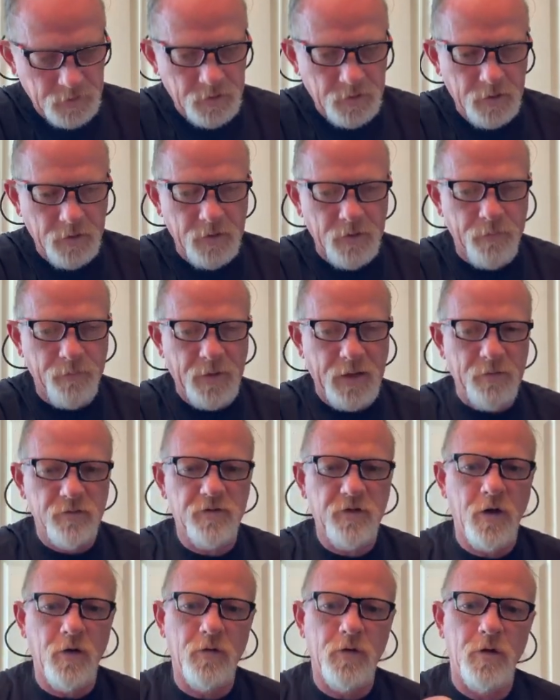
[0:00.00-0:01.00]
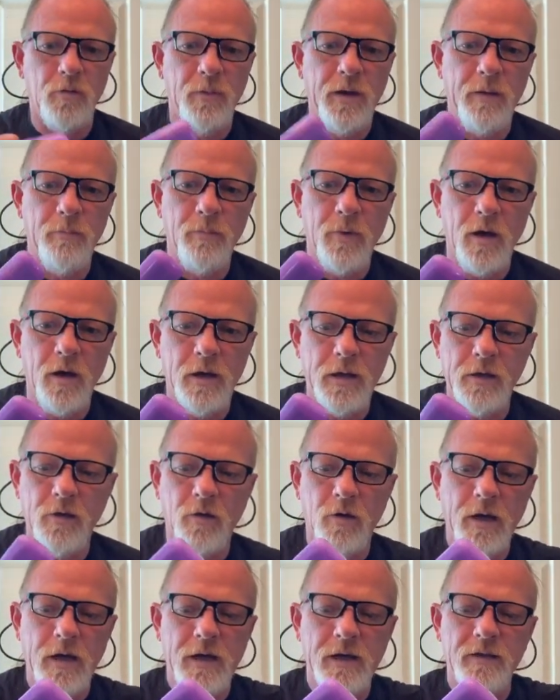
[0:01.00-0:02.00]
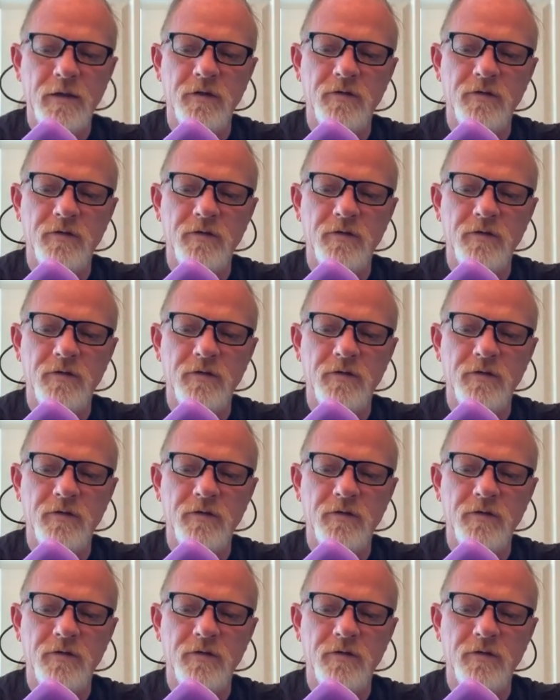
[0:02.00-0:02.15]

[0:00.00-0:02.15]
I was talking about Body Glide.